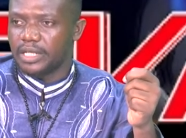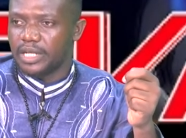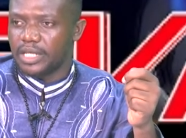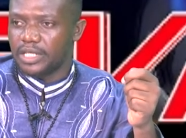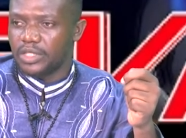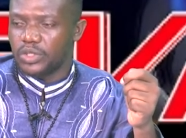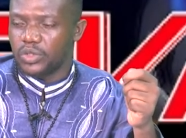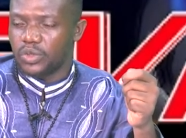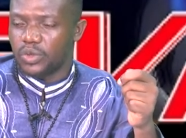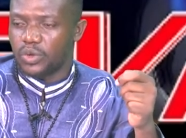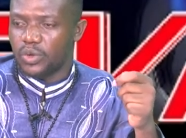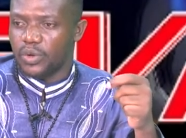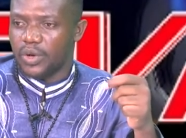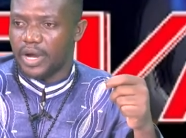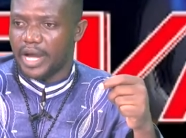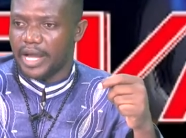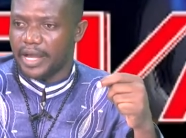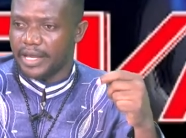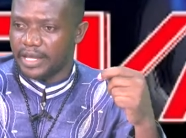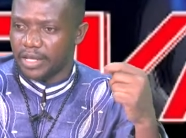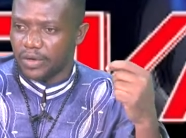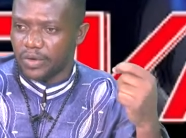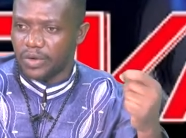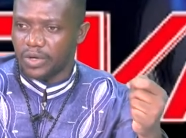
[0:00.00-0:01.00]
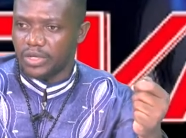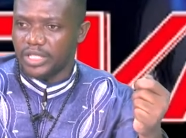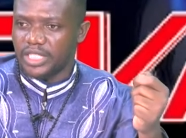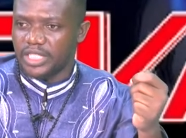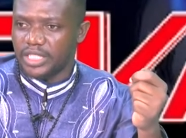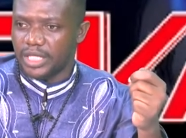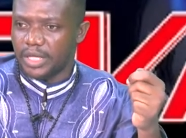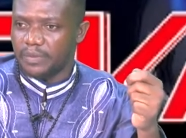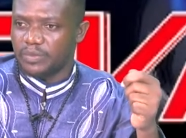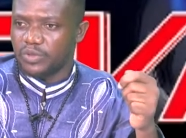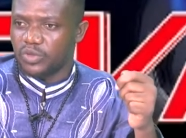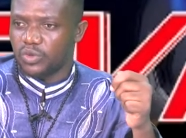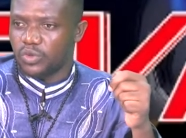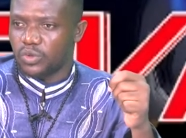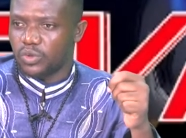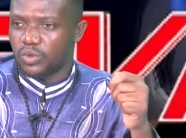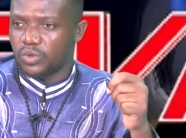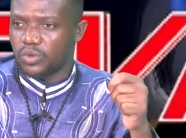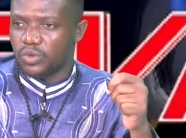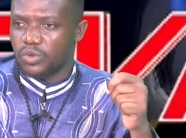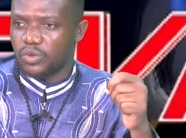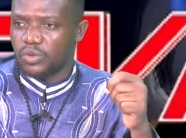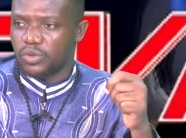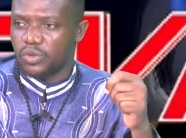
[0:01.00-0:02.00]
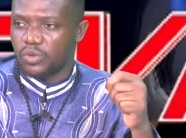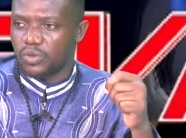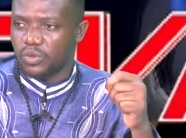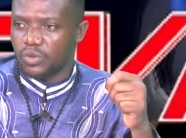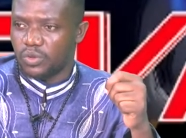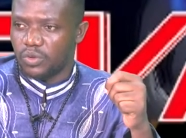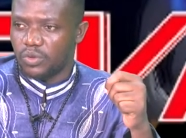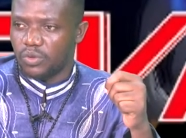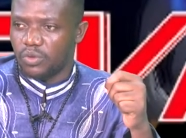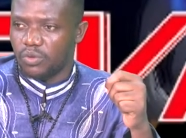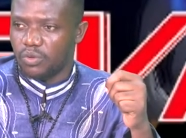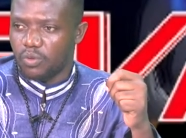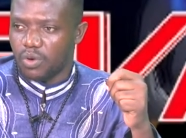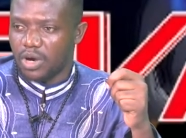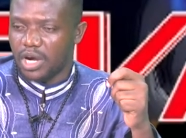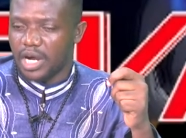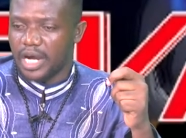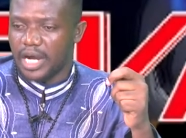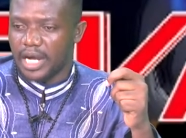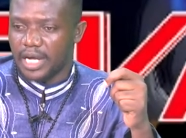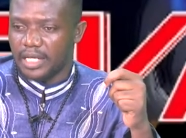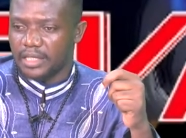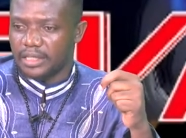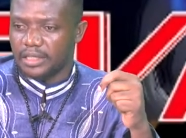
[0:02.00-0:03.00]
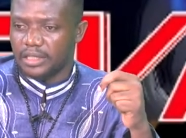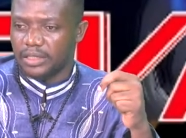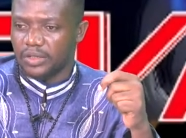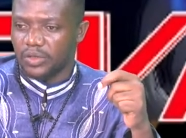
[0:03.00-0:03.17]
So I encourage them to work hard,